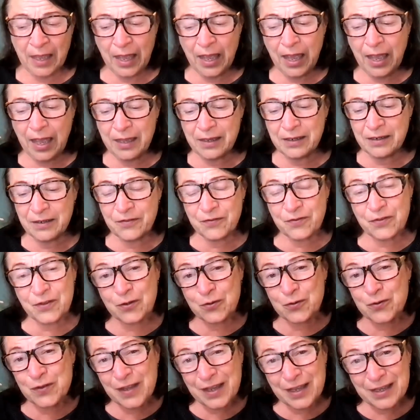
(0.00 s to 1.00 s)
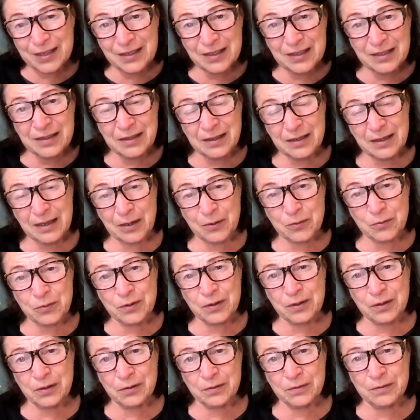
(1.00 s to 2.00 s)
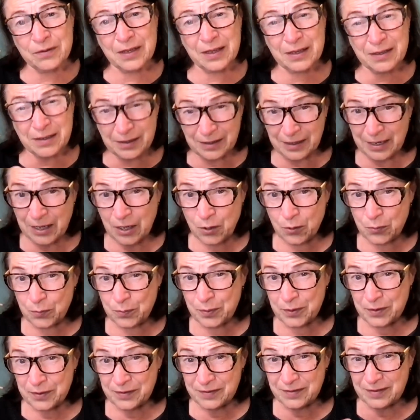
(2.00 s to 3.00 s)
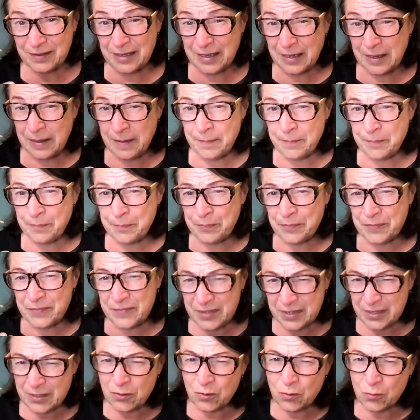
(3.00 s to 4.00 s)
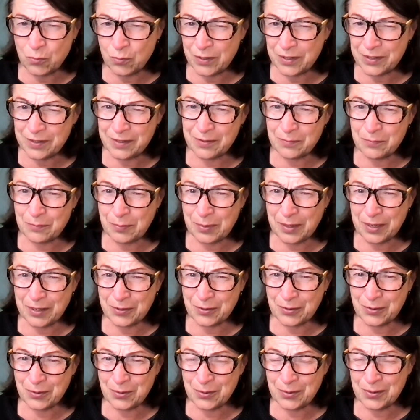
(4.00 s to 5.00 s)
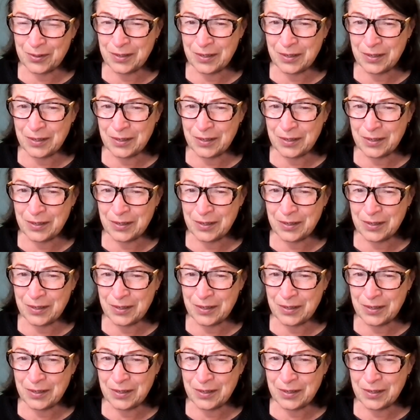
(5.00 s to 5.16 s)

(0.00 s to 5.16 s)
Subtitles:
And if there's anything out there that can help us deal with it better,